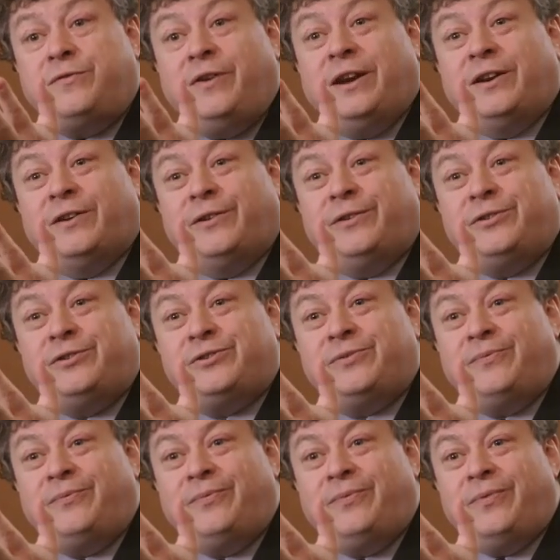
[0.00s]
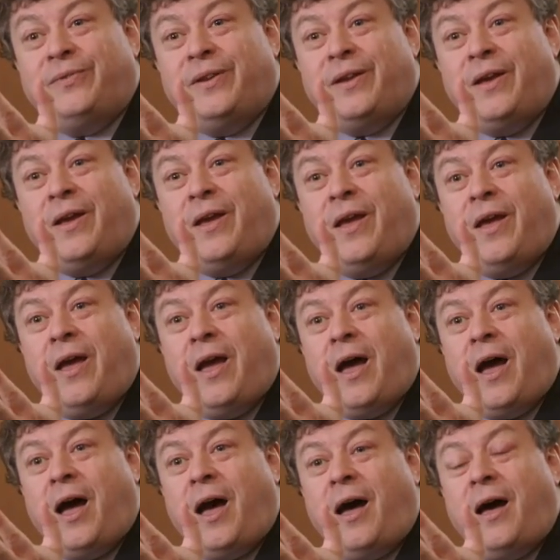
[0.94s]
fields,
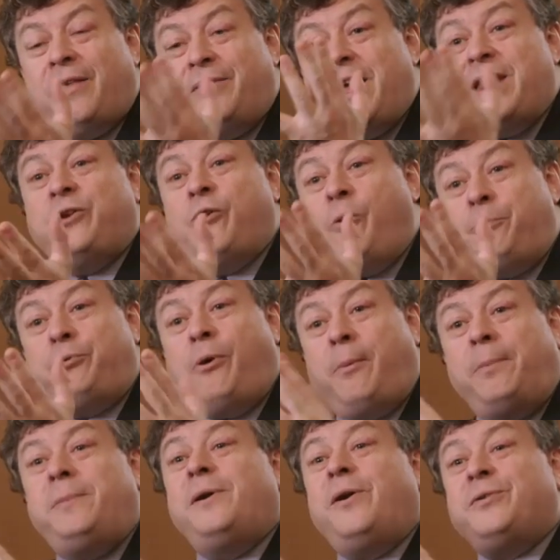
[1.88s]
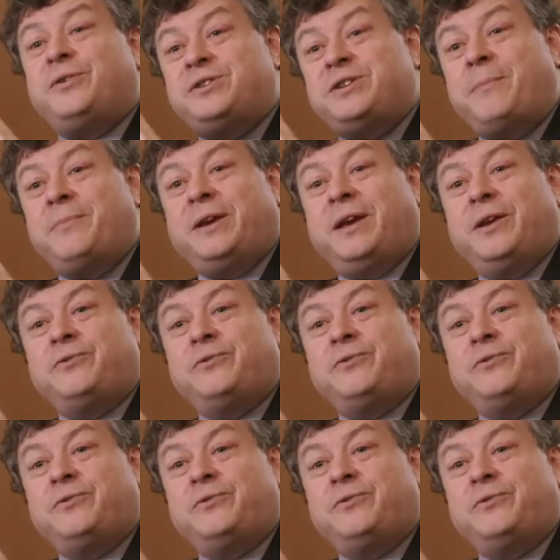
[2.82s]
uh, then you're probably onto something